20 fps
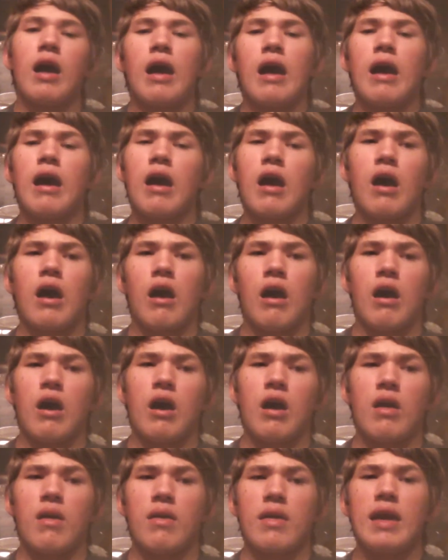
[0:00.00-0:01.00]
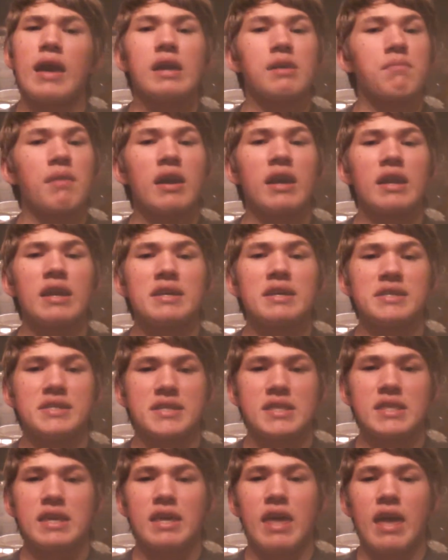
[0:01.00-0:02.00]
Eggman is
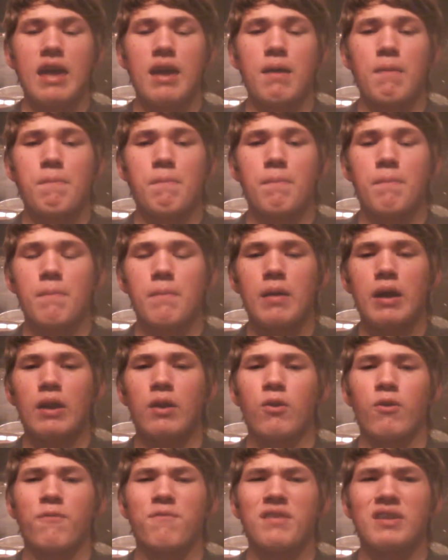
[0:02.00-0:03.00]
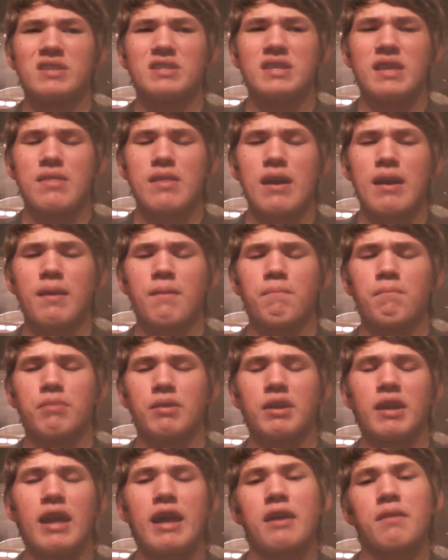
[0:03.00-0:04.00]
in the game. I don't know if I said that,
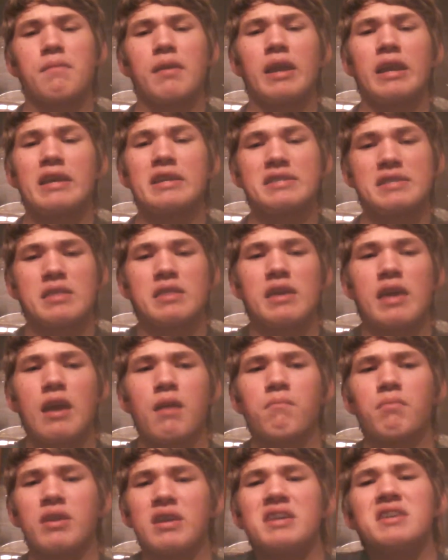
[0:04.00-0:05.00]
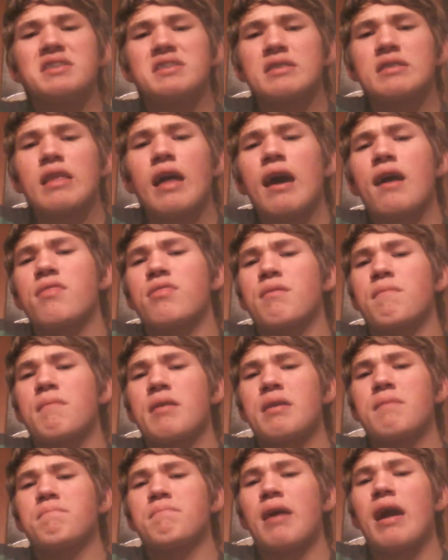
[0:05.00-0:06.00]
but Eggman is in the game, but he's not the
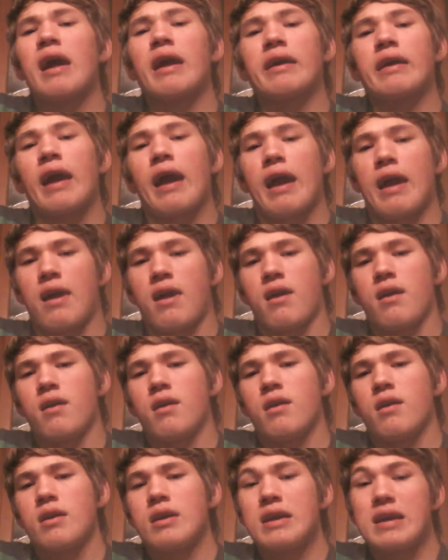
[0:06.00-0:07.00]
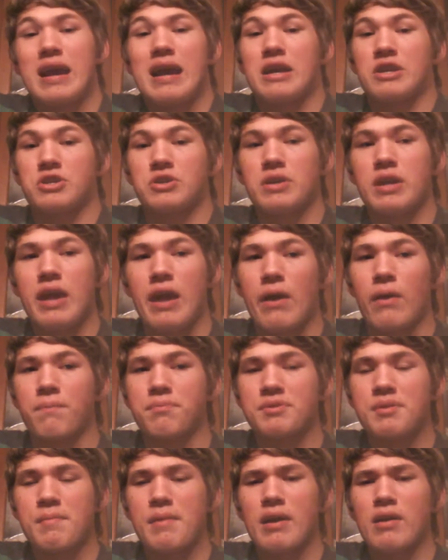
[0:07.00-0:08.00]
main bad guy. He actually
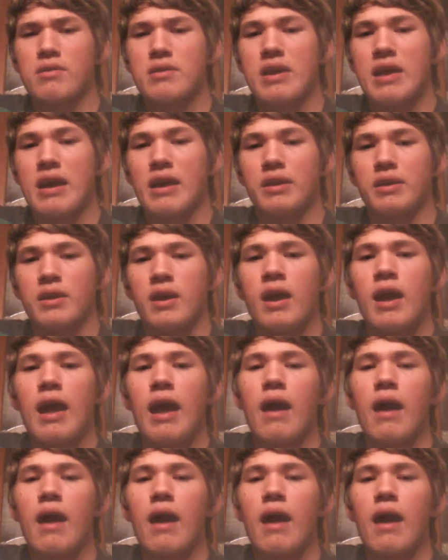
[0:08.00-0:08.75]
helps them out in the end.